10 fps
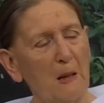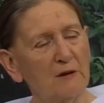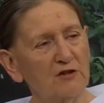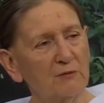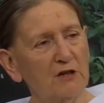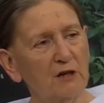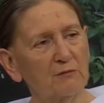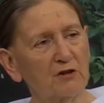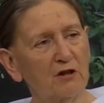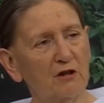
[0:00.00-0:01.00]

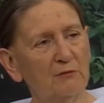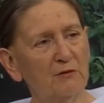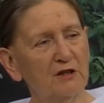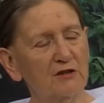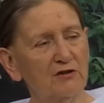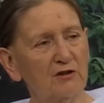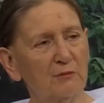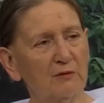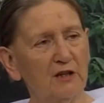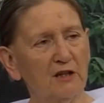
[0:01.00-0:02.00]
Sometimes karma is
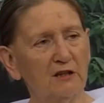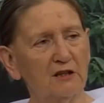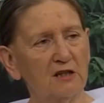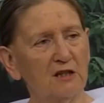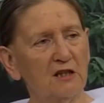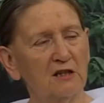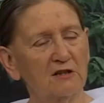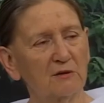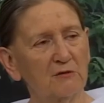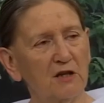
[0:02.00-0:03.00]
dominant.
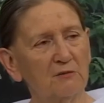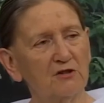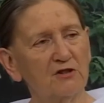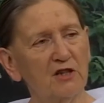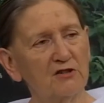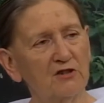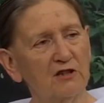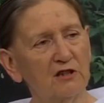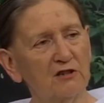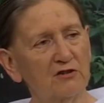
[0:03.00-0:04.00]
Sometimes
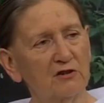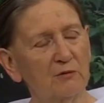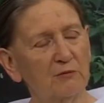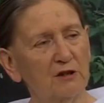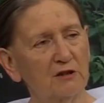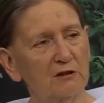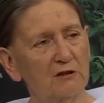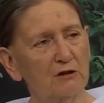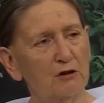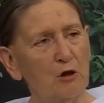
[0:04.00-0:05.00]
destiny is
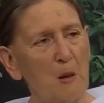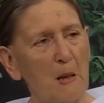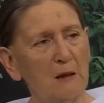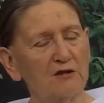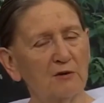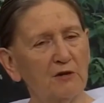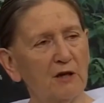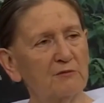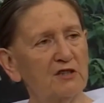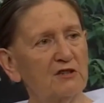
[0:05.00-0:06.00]
dominant.
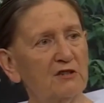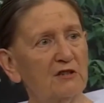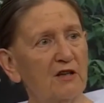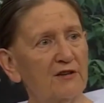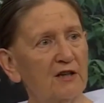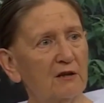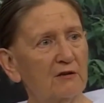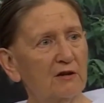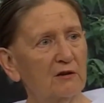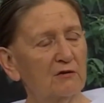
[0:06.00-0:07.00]
Sometimes there's nothing
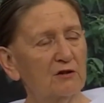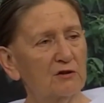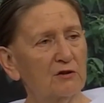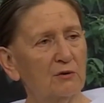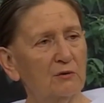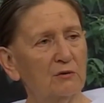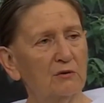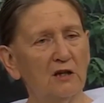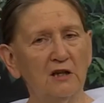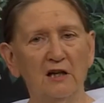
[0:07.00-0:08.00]
going on at
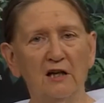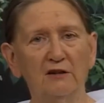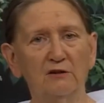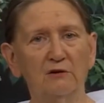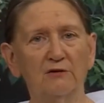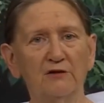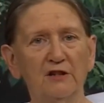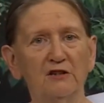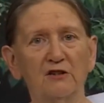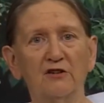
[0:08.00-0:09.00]
all, and you are
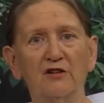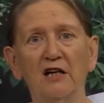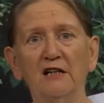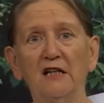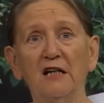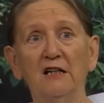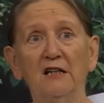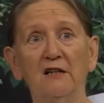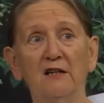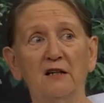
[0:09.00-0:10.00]
free to create
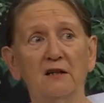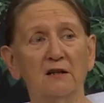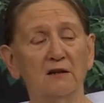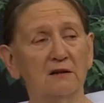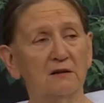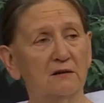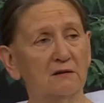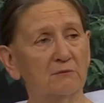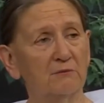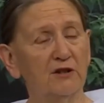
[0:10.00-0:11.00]
anything
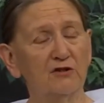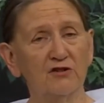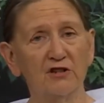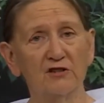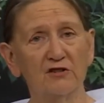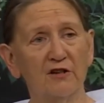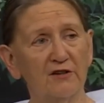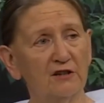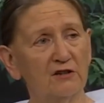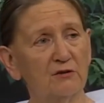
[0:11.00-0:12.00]
because there's
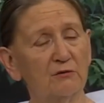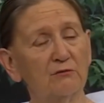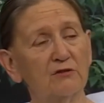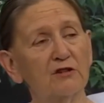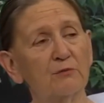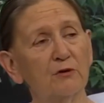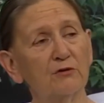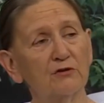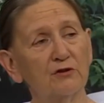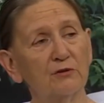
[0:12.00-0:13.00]
nothing to
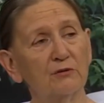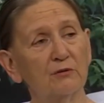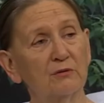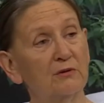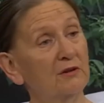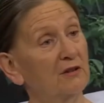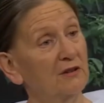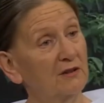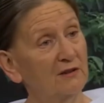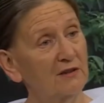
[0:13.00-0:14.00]
respond to.
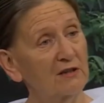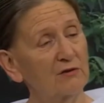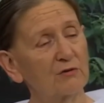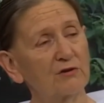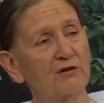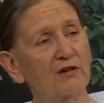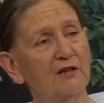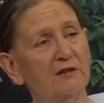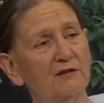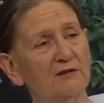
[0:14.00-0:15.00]
That's also there.